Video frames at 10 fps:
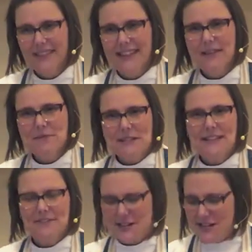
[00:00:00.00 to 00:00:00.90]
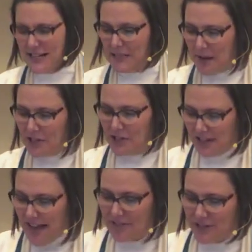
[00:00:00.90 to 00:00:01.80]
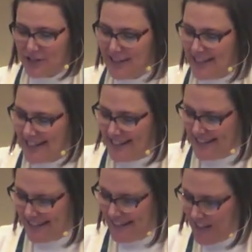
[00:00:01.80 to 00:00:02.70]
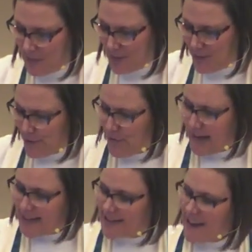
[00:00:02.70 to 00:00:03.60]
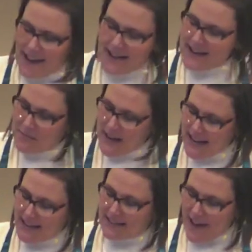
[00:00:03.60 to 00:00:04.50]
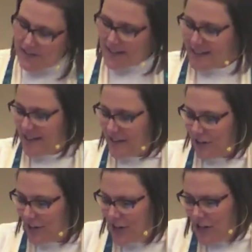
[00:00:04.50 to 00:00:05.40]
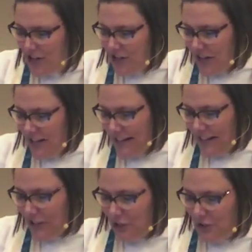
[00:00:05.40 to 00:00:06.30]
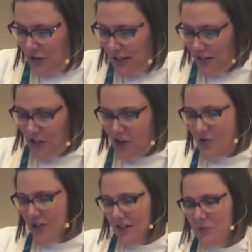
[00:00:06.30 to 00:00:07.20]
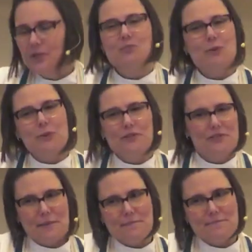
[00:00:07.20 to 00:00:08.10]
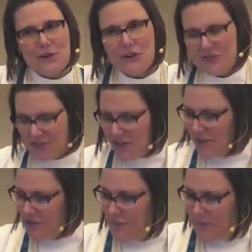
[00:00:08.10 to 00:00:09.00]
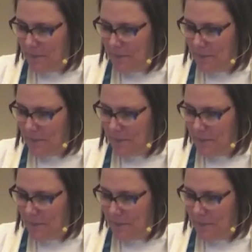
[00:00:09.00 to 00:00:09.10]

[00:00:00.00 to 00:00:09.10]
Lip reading: And that makes it a very special laughter indeed. Buechner writes, God and man laughing together, sharing a glorious joke in which both of them are involved.